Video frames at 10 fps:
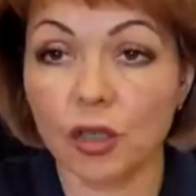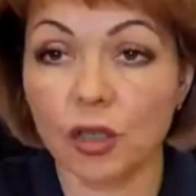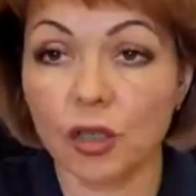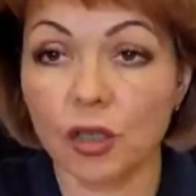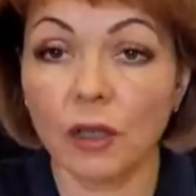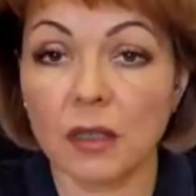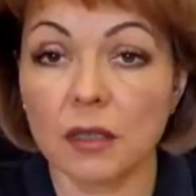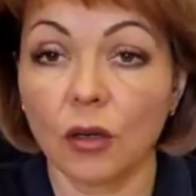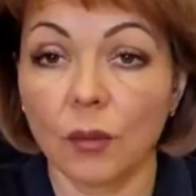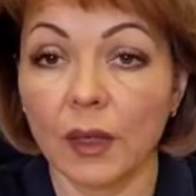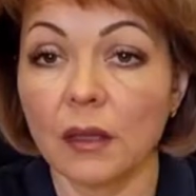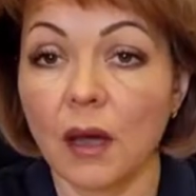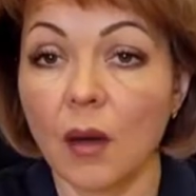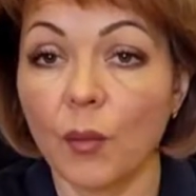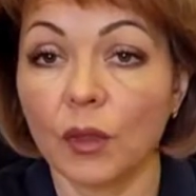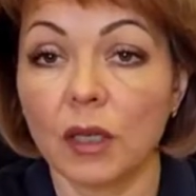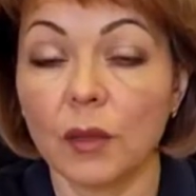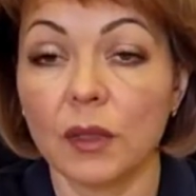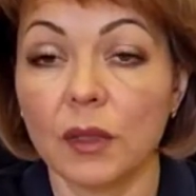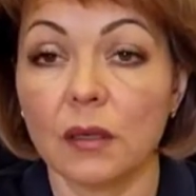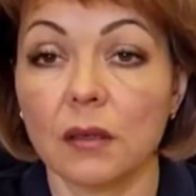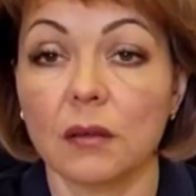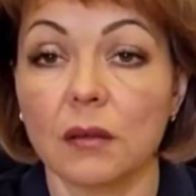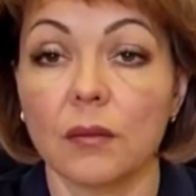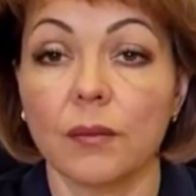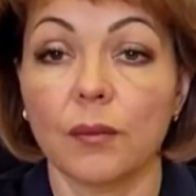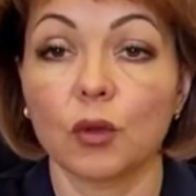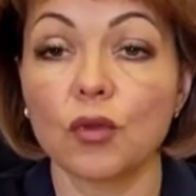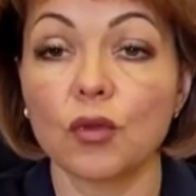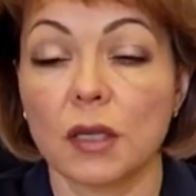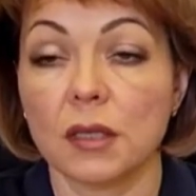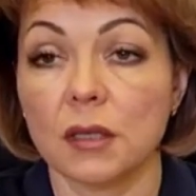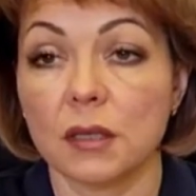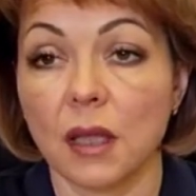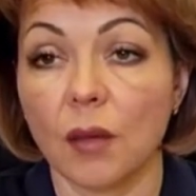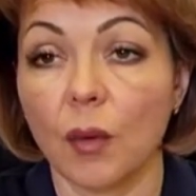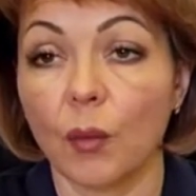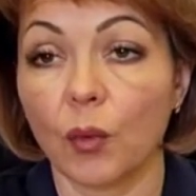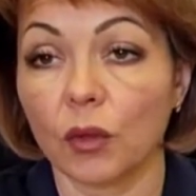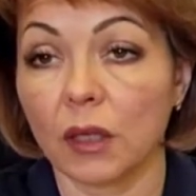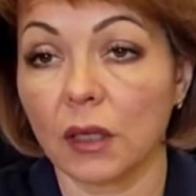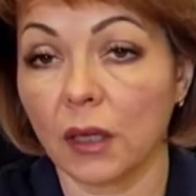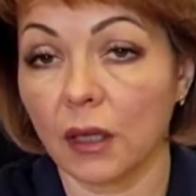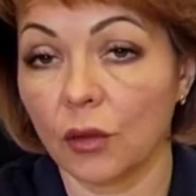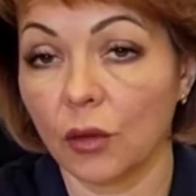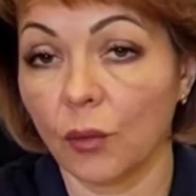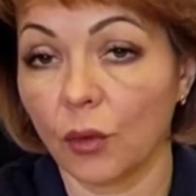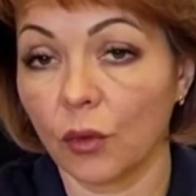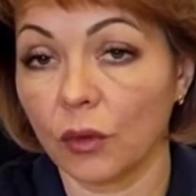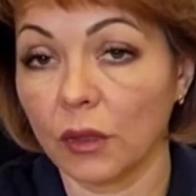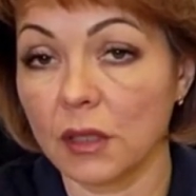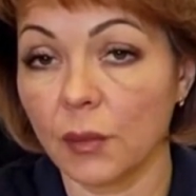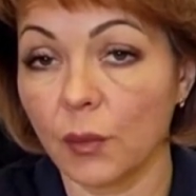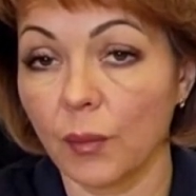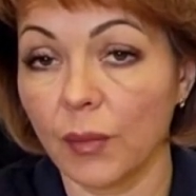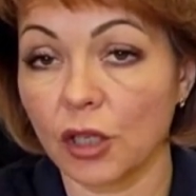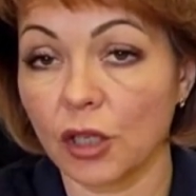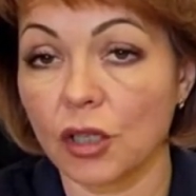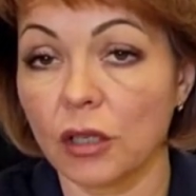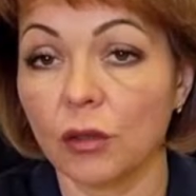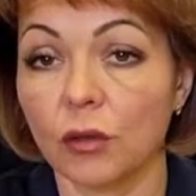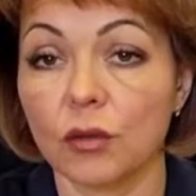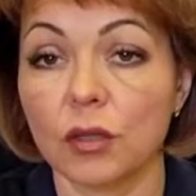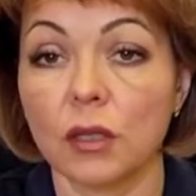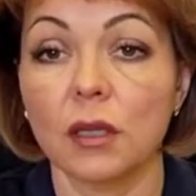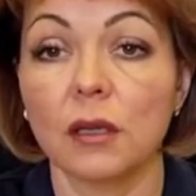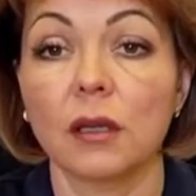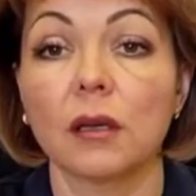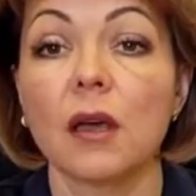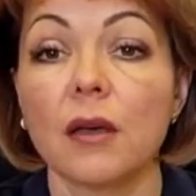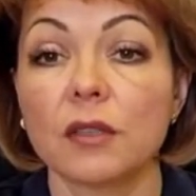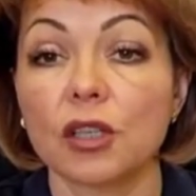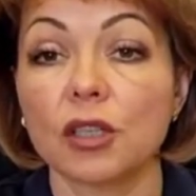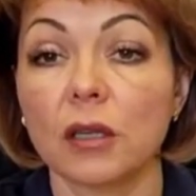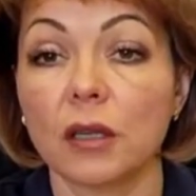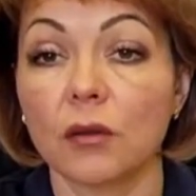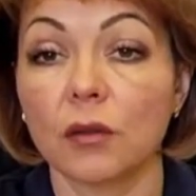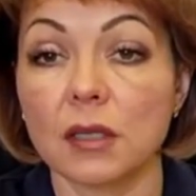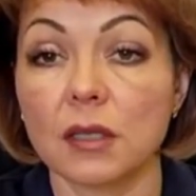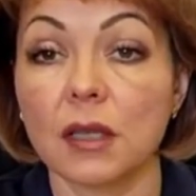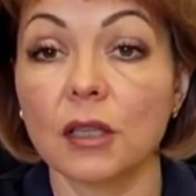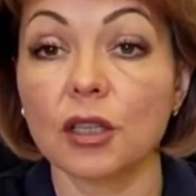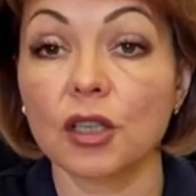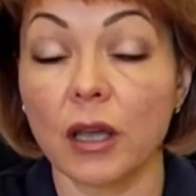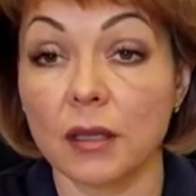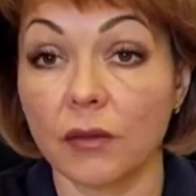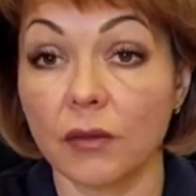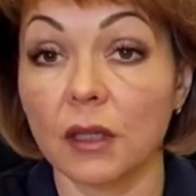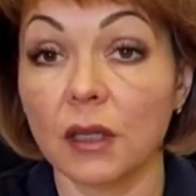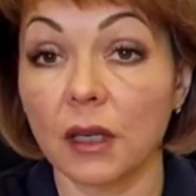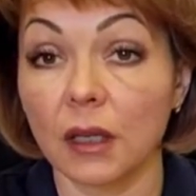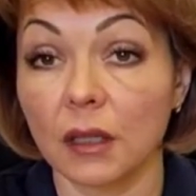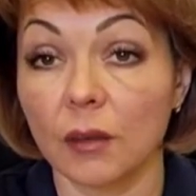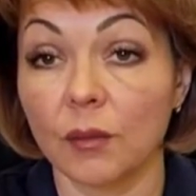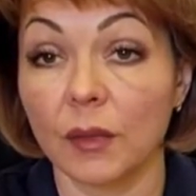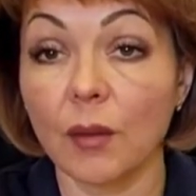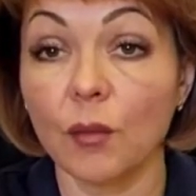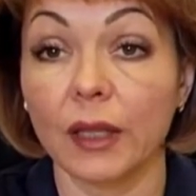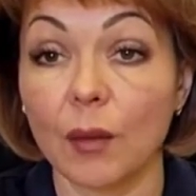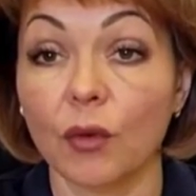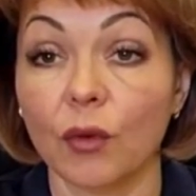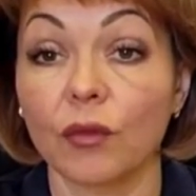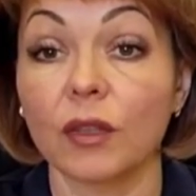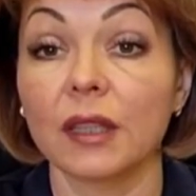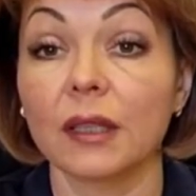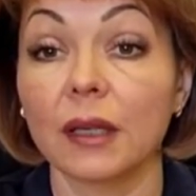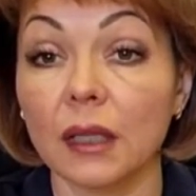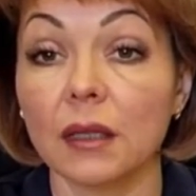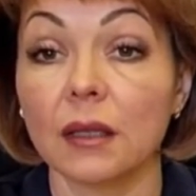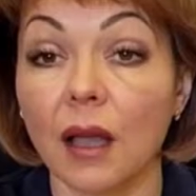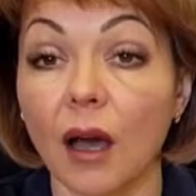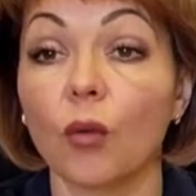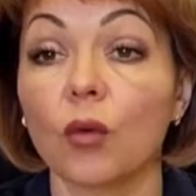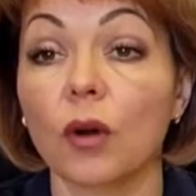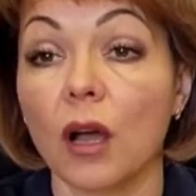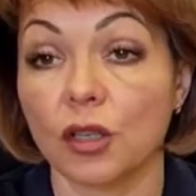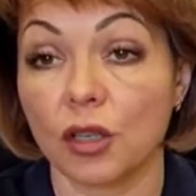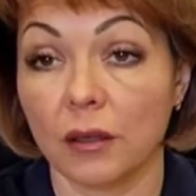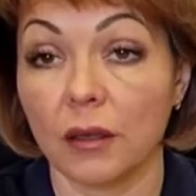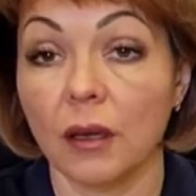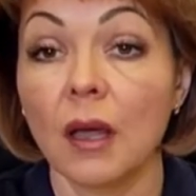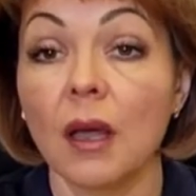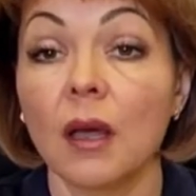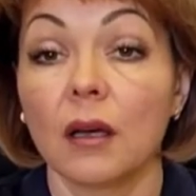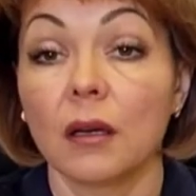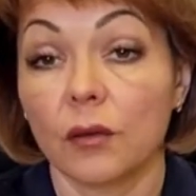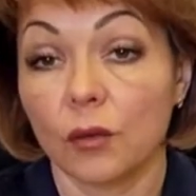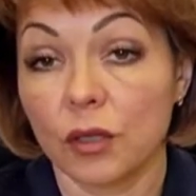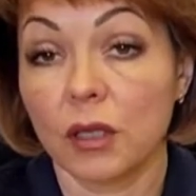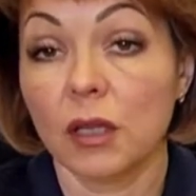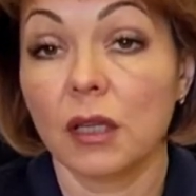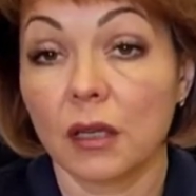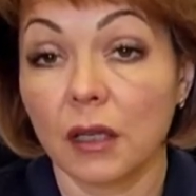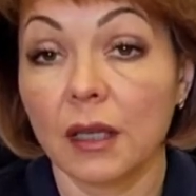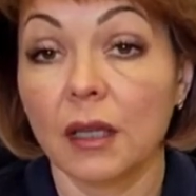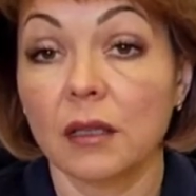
ships safe? In order to keep our ships safe, we need powerful uh, and air defense system. Why? Because our skies are still uh,